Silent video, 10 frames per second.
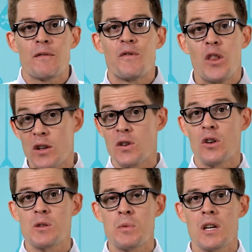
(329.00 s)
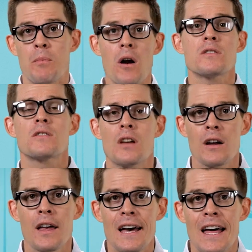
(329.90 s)
For those of you who don't speak
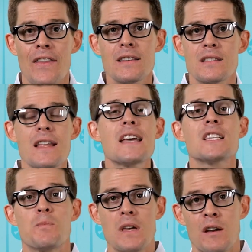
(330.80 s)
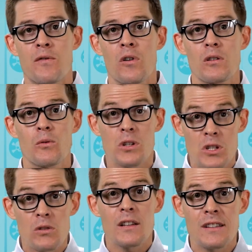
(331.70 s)
Parseltongue, that's snake speak for would
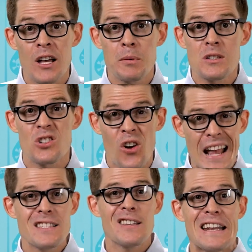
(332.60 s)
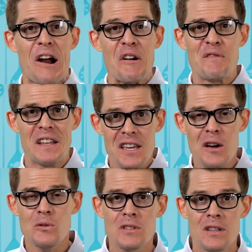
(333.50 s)
you like to help us translate our
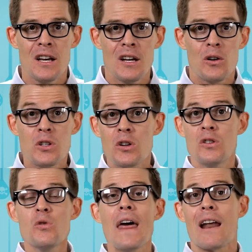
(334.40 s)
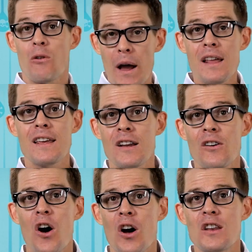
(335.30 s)
videos? Well, you can do that right
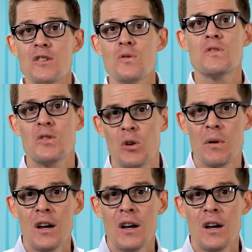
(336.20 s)
here on YouTube.